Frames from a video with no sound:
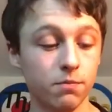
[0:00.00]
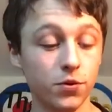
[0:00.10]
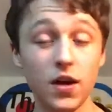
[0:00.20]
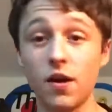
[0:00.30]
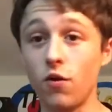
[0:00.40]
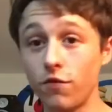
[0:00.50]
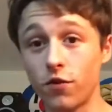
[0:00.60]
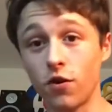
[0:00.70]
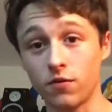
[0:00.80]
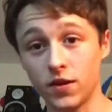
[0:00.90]
But yeah,
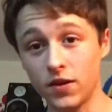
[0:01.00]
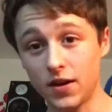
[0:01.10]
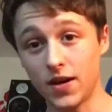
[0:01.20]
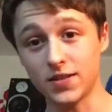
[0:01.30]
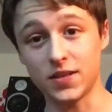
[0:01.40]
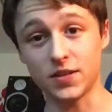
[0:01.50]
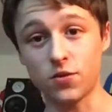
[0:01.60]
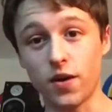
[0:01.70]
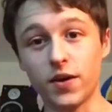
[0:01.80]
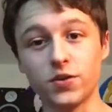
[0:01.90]
overall, I'd say it's
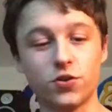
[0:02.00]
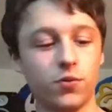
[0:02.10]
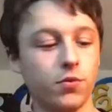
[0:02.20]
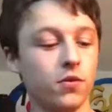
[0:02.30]
quite an enjoyable